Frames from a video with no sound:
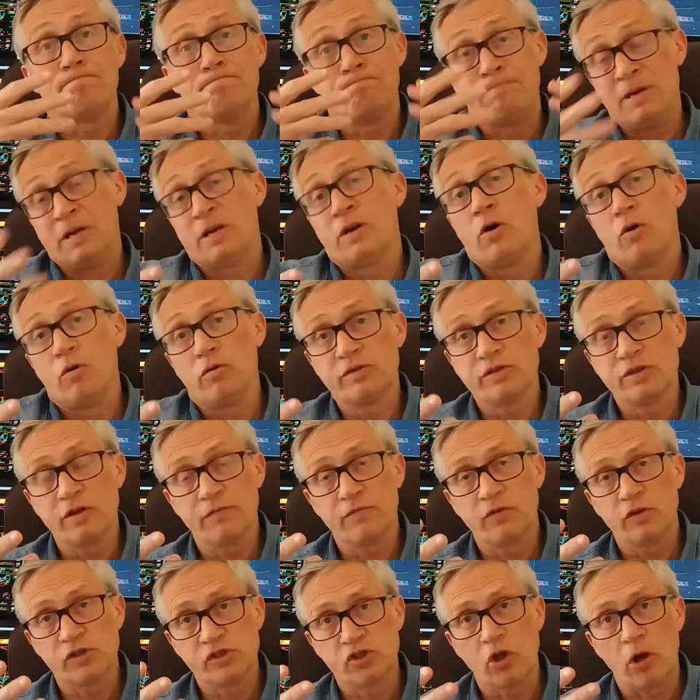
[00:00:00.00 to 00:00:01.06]
because of
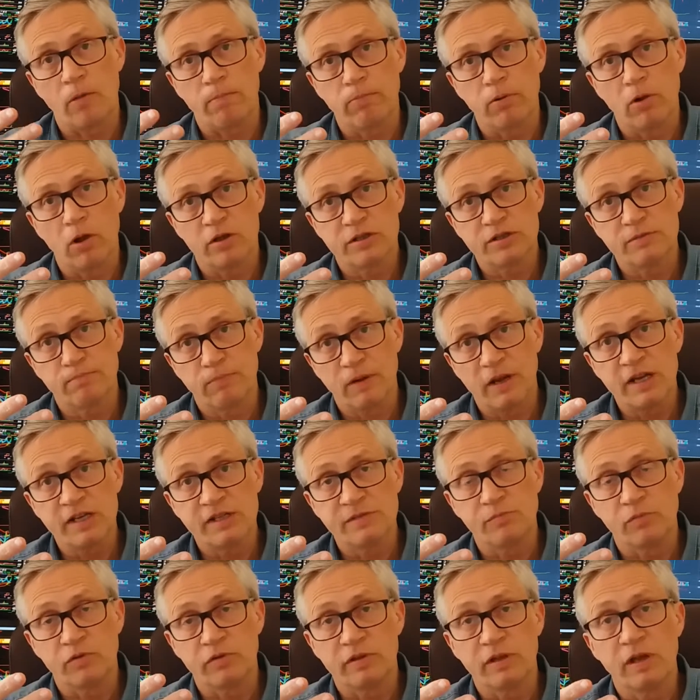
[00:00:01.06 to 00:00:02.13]
the stop loss
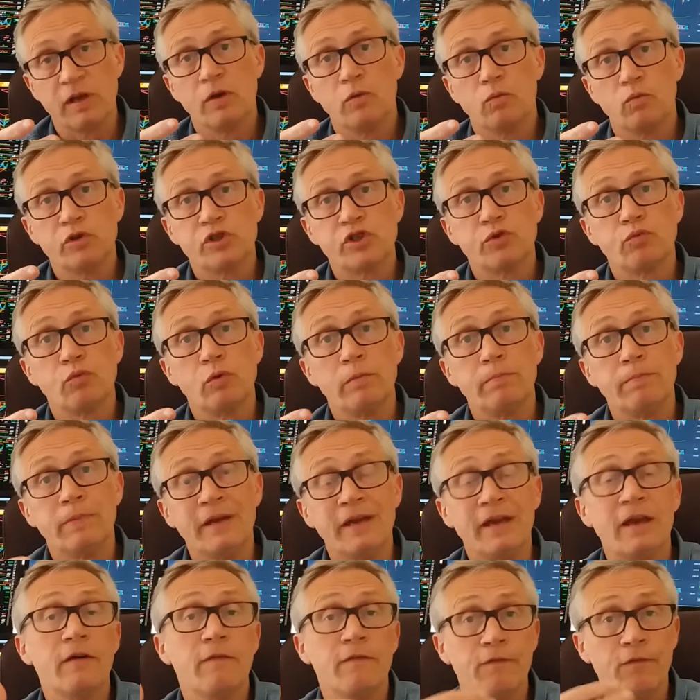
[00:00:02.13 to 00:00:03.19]
placement, which will
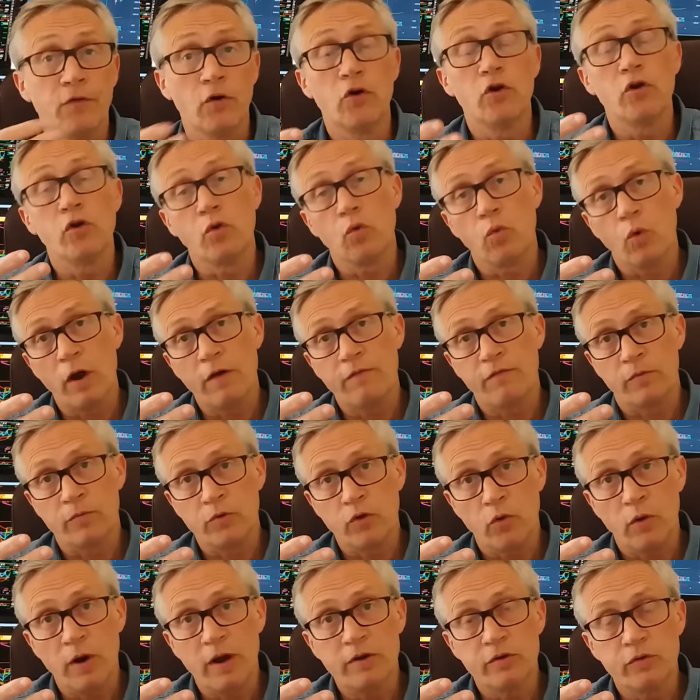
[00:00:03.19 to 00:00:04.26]
be further away from
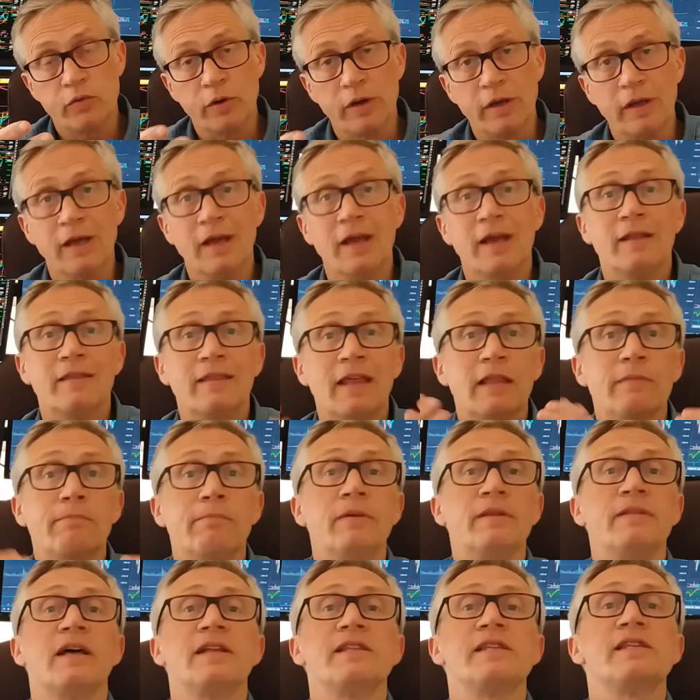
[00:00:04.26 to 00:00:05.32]
your entry, that
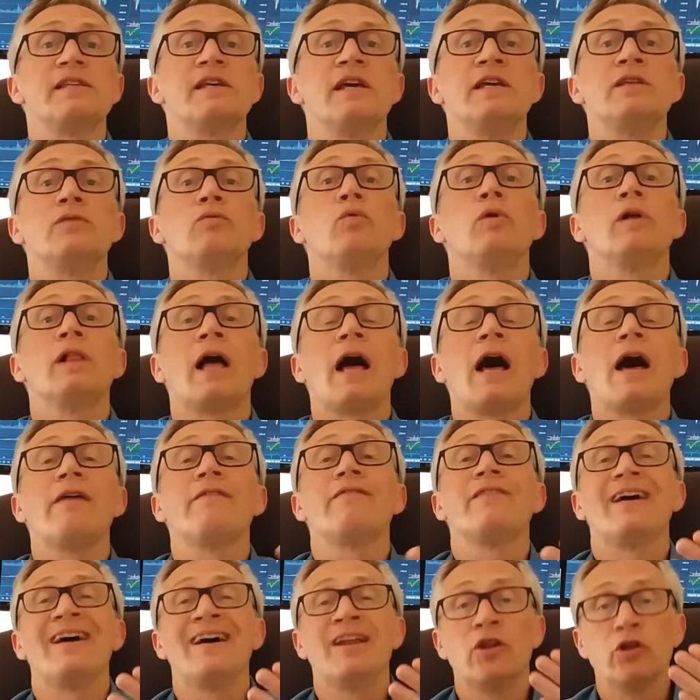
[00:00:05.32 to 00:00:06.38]
means that it will
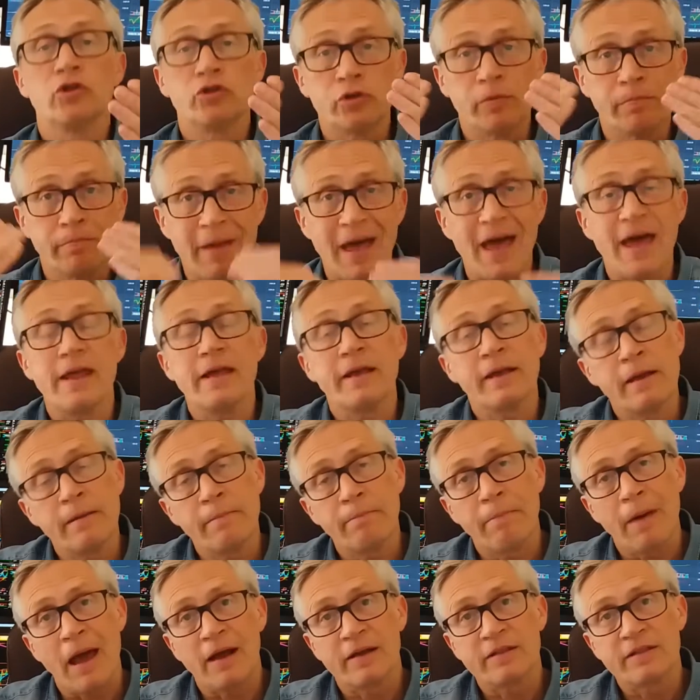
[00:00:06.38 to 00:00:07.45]
have an automatic
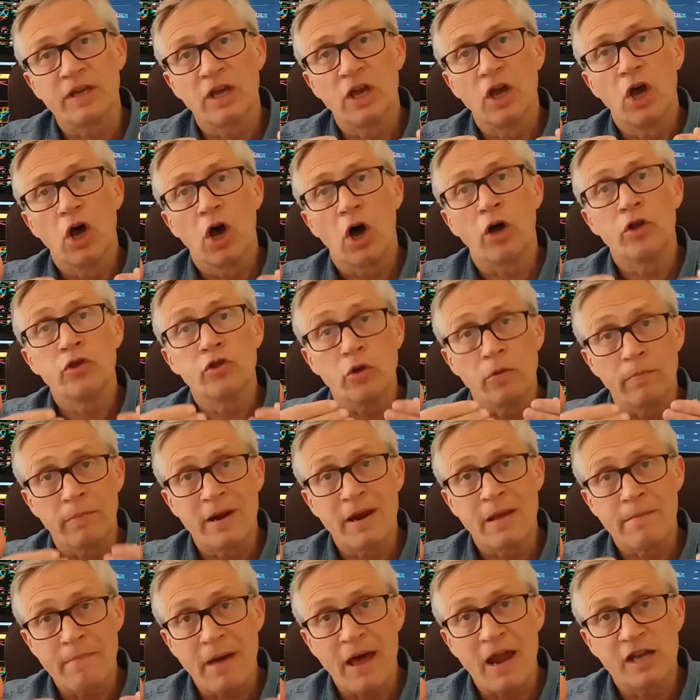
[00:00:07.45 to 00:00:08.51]
impact on your
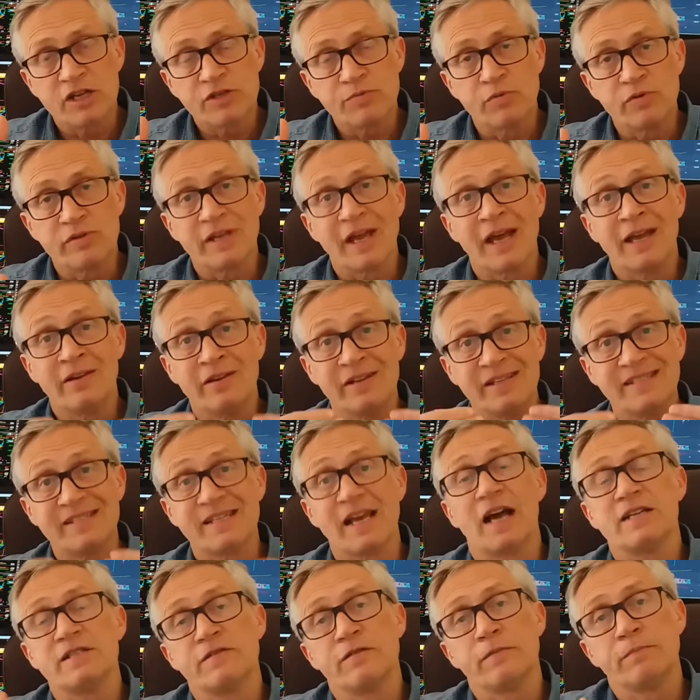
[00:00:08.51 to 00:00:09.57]
money management and the
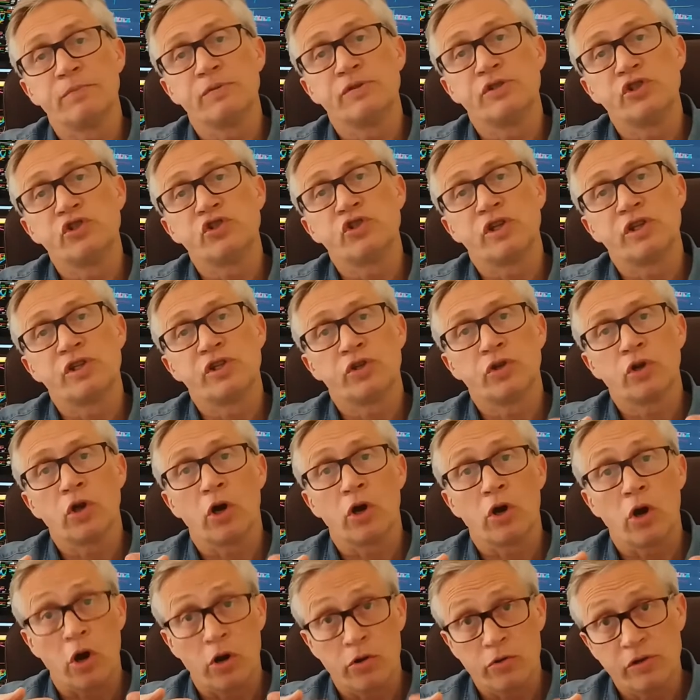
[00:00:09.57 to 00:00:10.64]
size of the position that you're
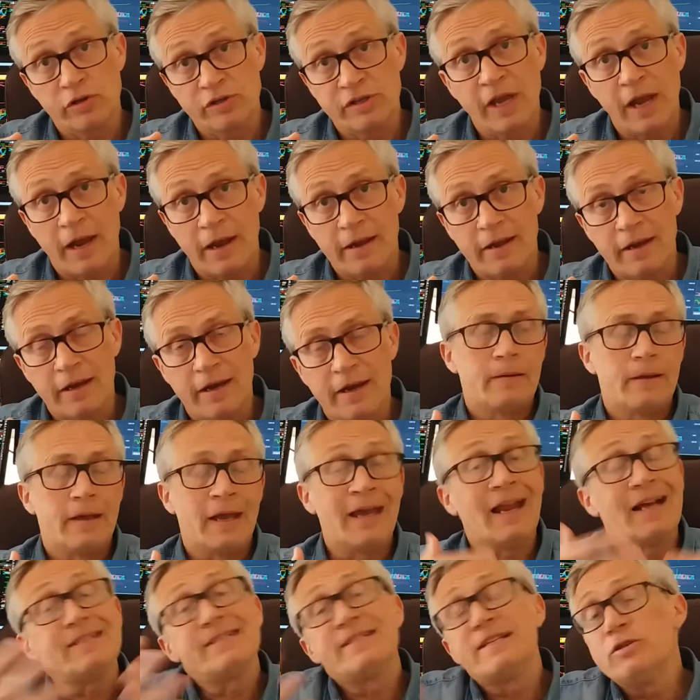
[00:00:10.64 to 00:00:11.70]
going to undertake.
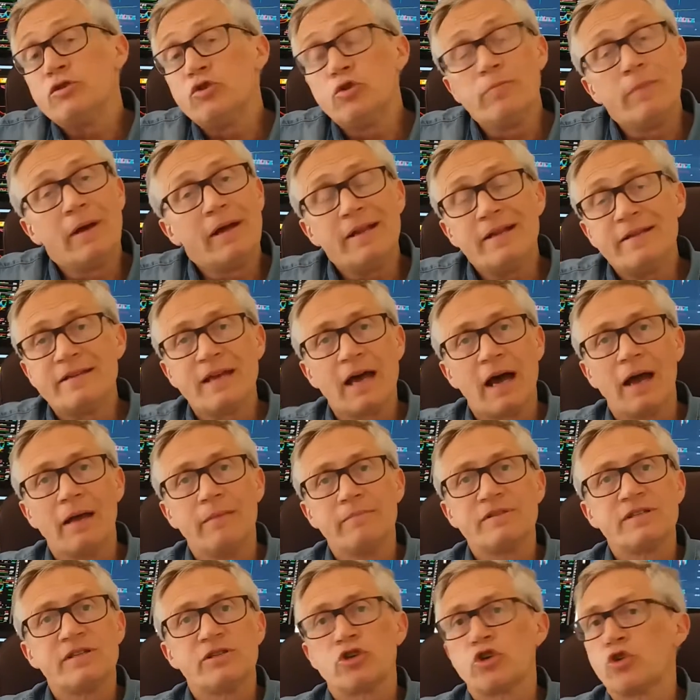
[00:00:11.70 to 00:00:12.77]
And I see too many
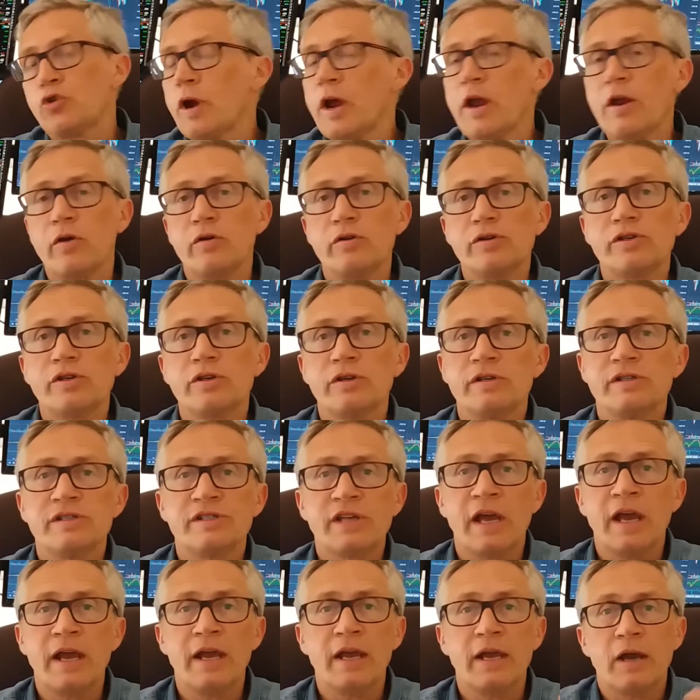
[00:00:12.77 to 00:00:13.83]
times traders
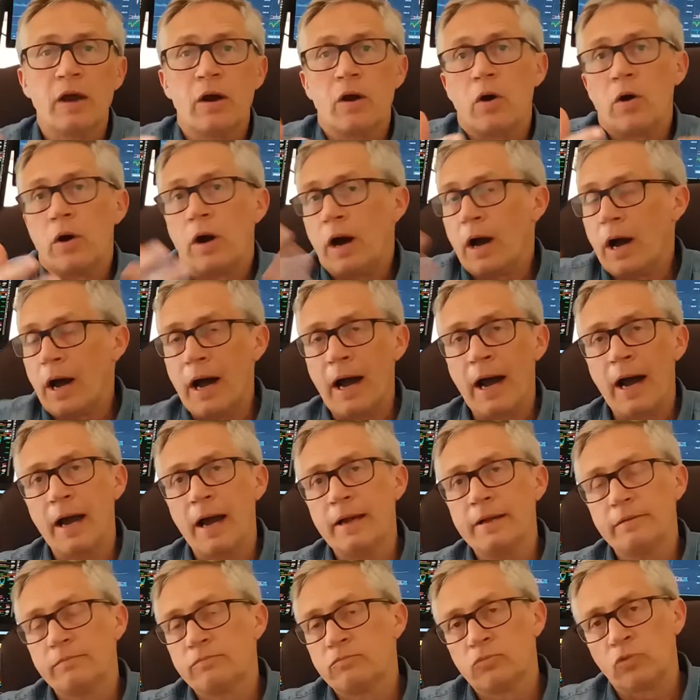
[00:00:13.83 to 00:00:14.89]
saying,
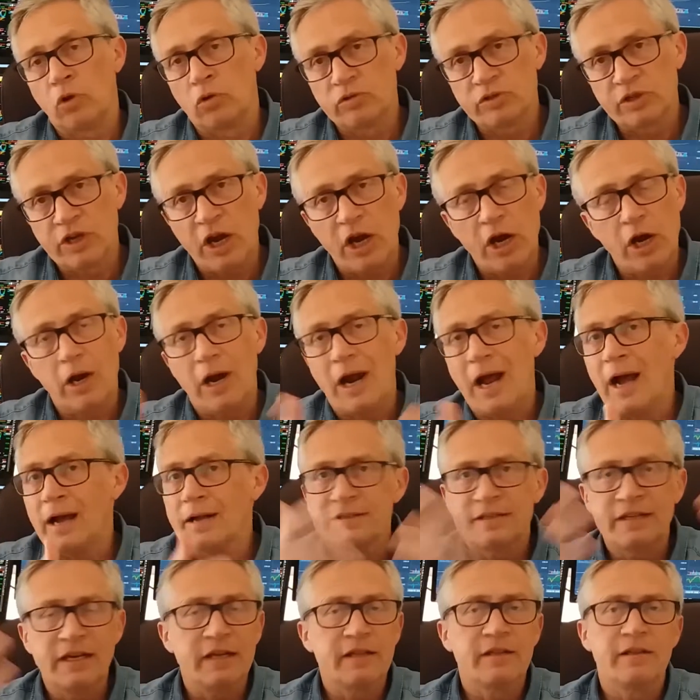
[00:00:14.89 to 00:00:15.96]
I don't care, I
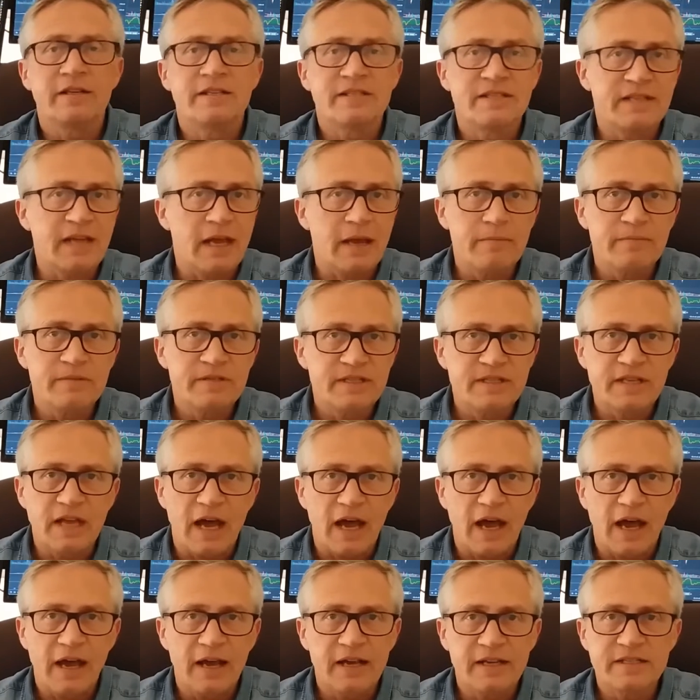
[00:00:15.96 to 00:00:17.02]
take the same
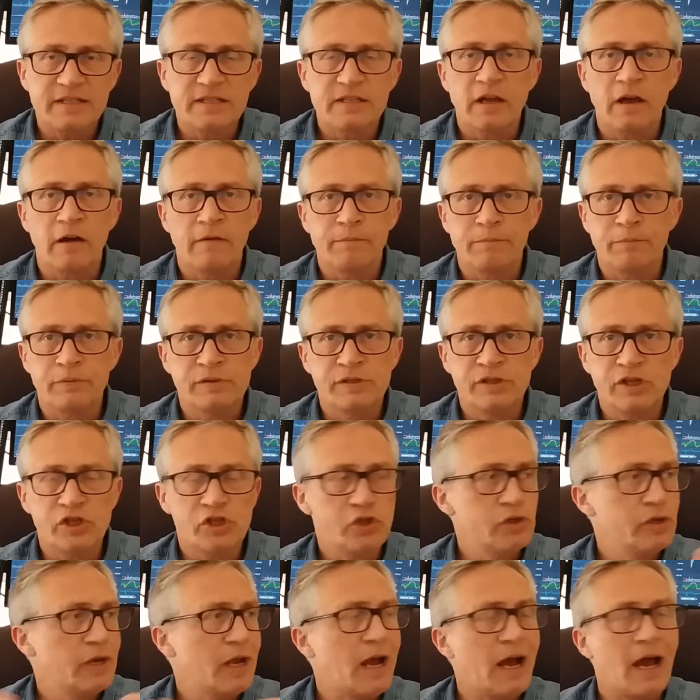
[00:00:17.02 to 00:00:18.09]
size of
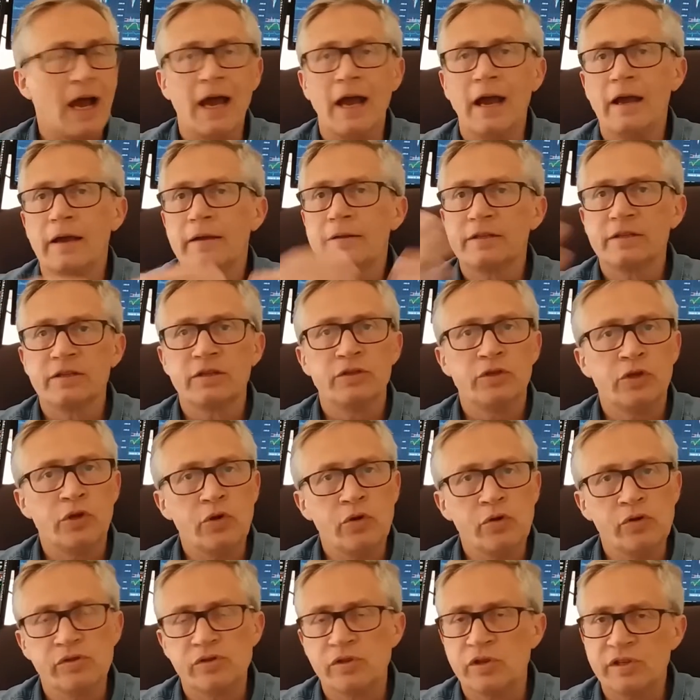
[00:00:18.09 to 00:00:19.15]
position, I
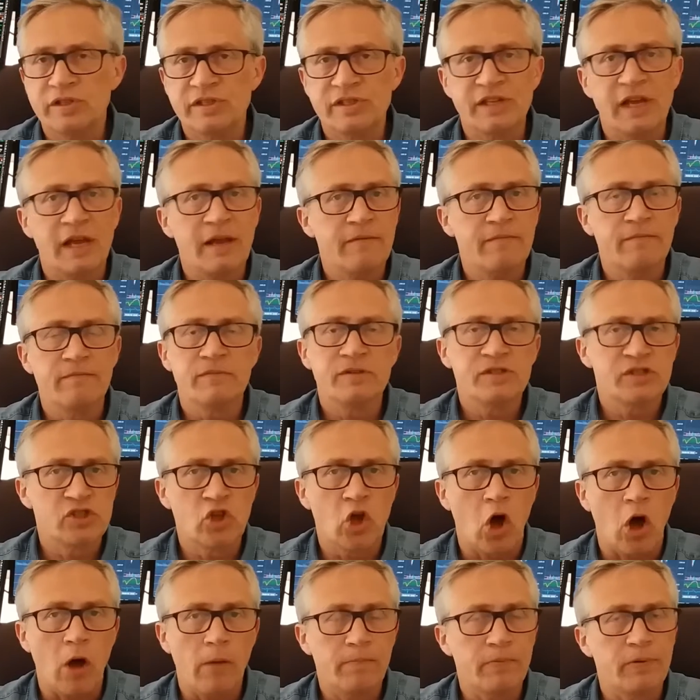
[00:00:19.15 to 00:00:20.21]
use the same
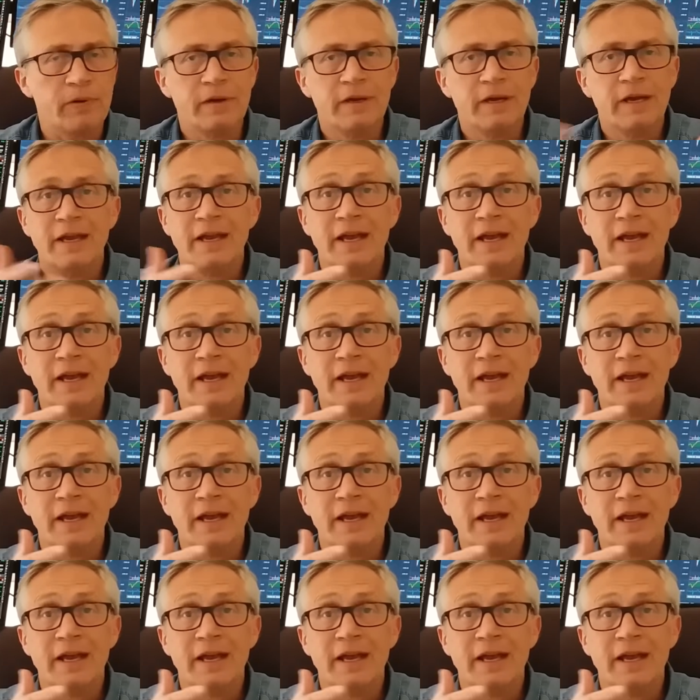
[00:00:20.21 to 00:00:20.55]
stop.